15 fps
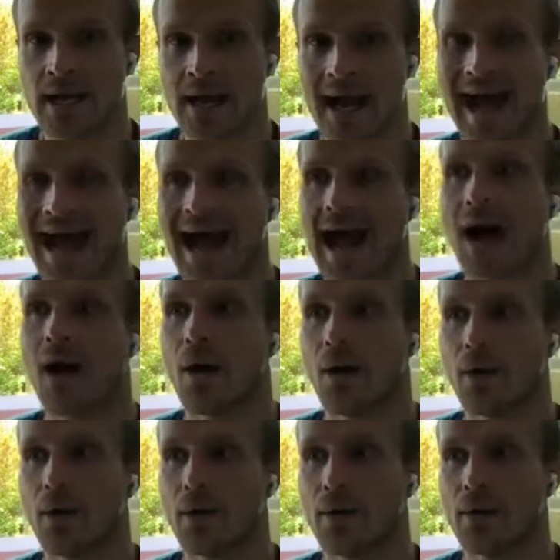
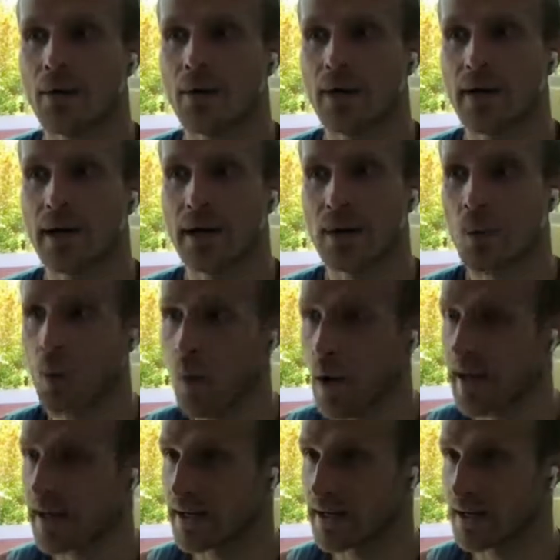how and
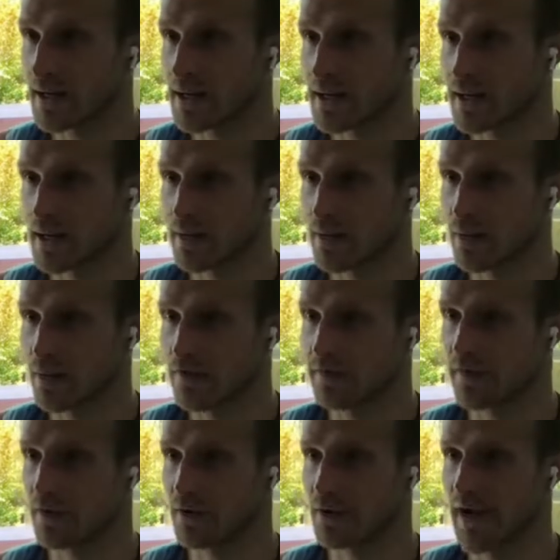when we
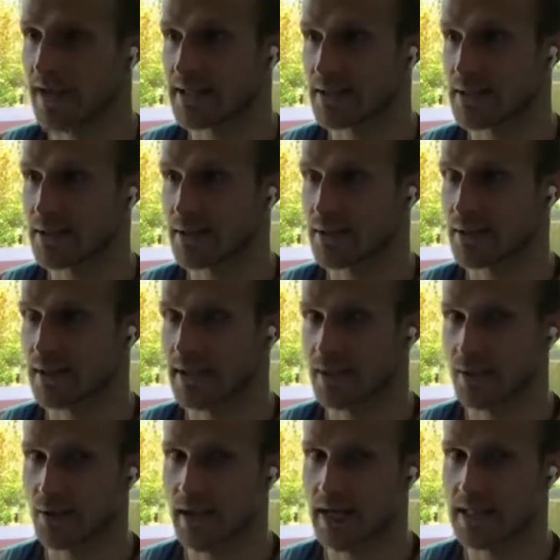feel gratitude
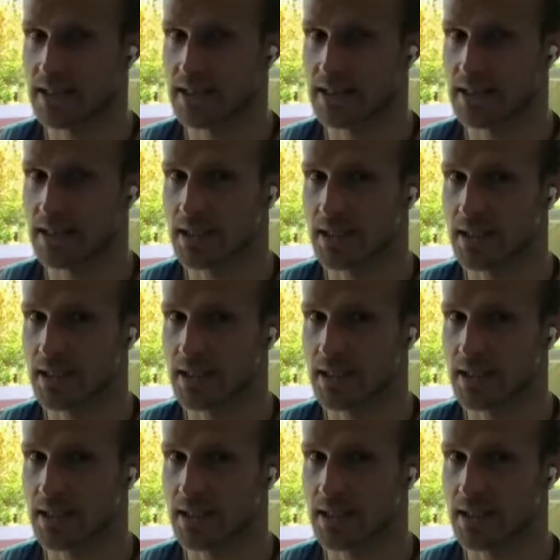and grace.